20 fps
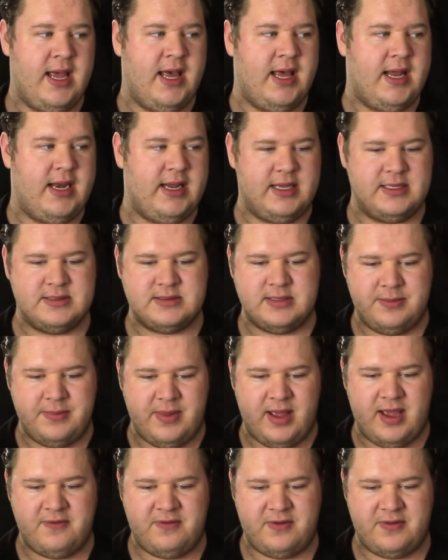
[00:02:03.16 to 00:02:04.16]
and it gives them
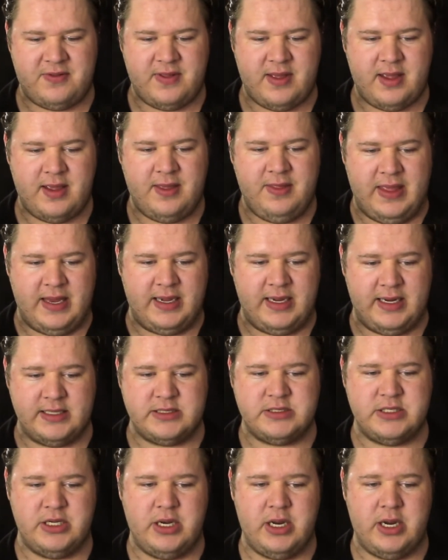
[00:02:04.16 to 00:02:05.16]
everything they
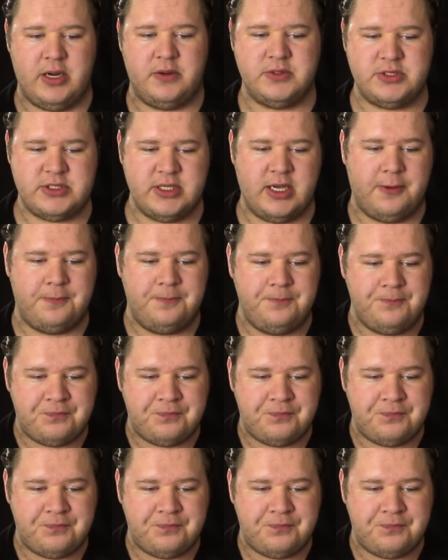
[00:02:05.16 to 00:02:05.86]
need to know. So,